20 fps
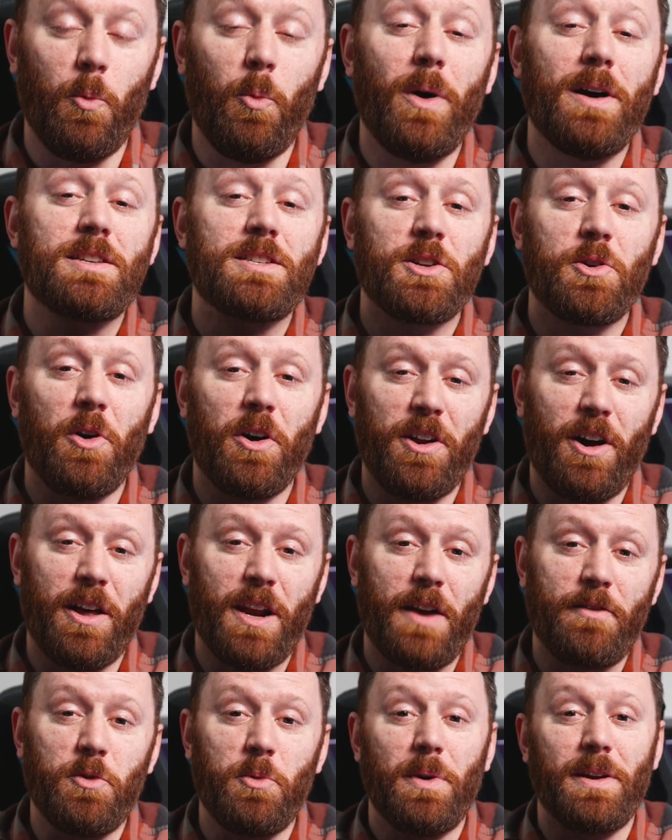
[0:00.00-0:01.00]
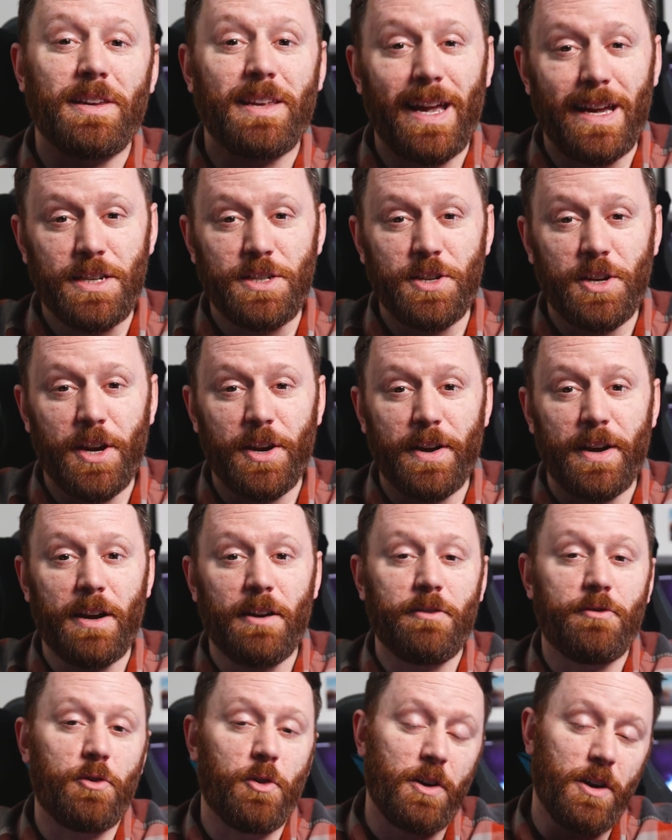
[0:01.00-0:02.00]
What's going on, everyone? Genji here
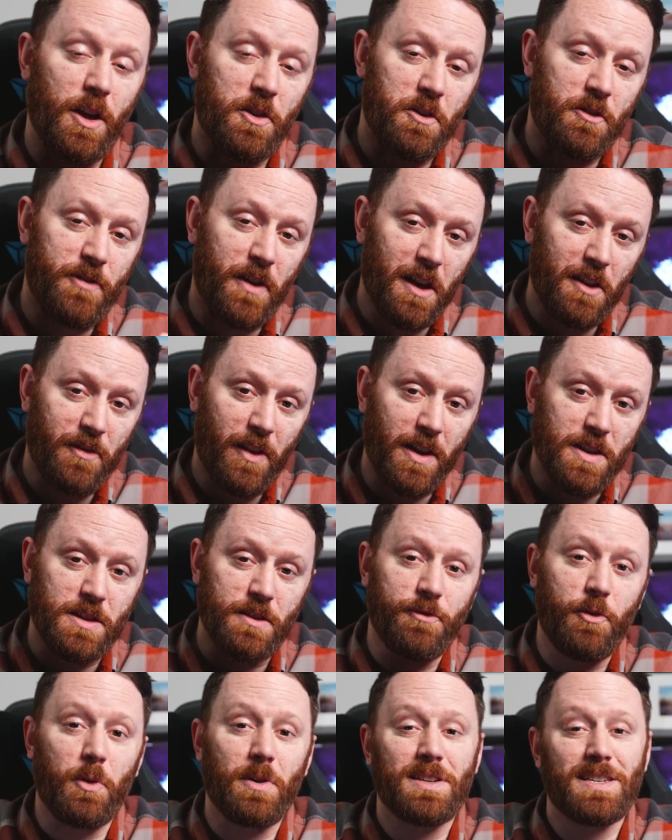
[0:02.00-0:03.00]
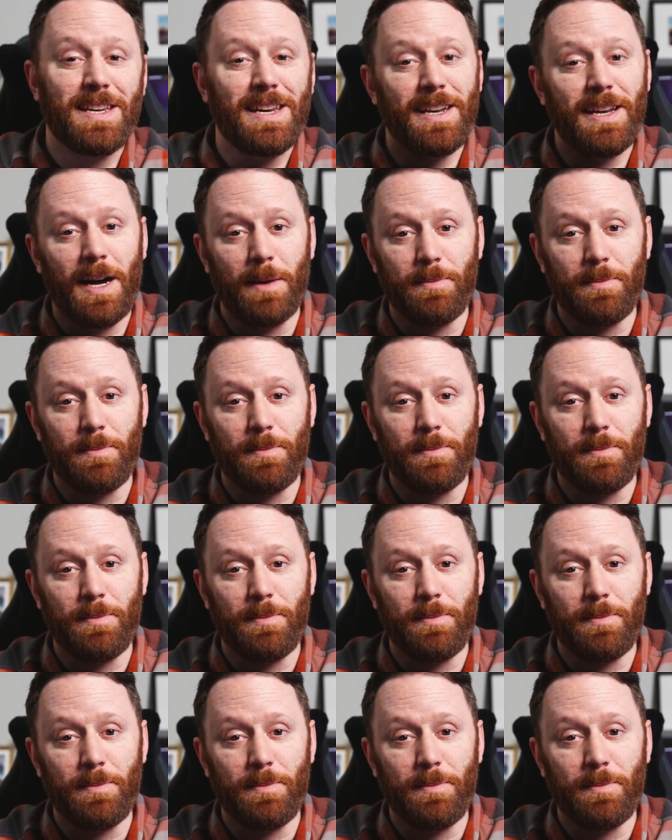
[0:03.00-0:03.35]
for another Final Fantasy XIV